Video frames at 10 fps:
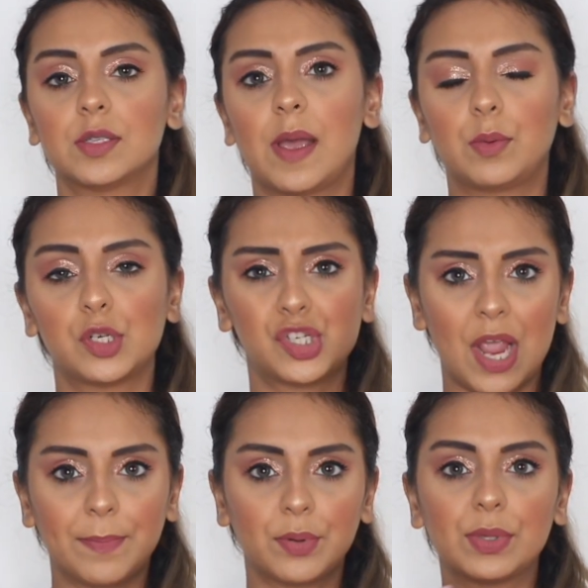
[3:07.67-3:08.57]
So I would
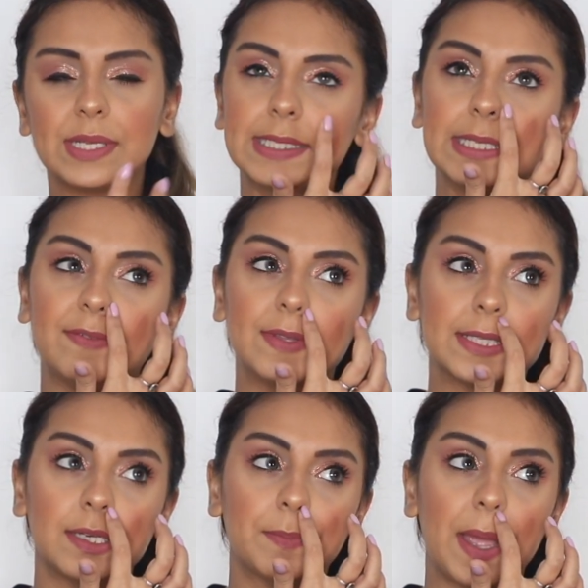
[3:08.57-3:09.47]
shampoo this, leave
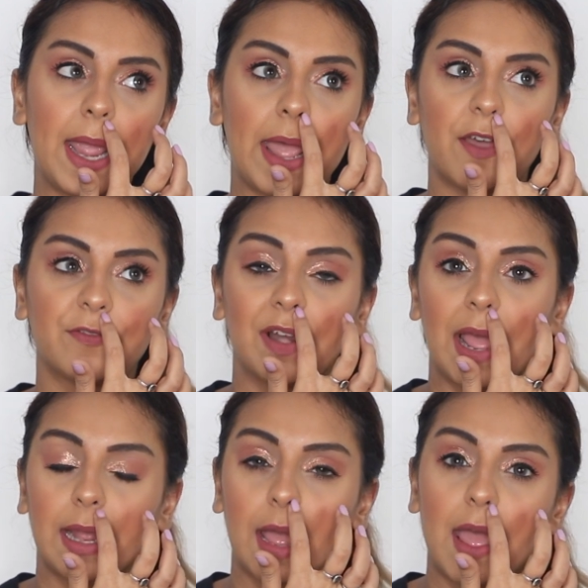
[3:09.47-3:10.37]
this into my hair for
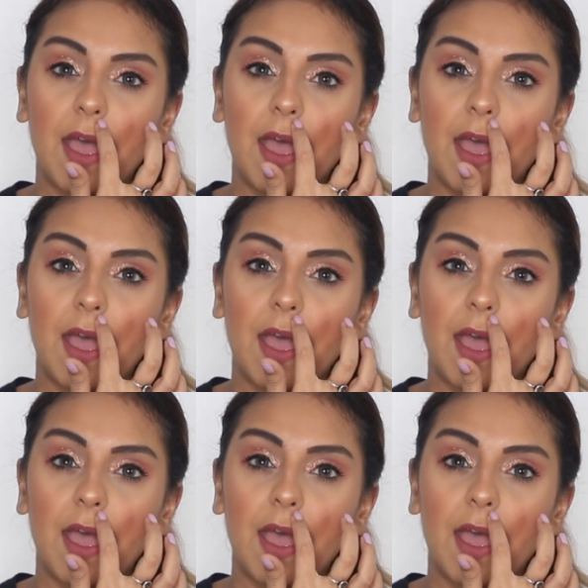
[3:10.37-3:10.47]
like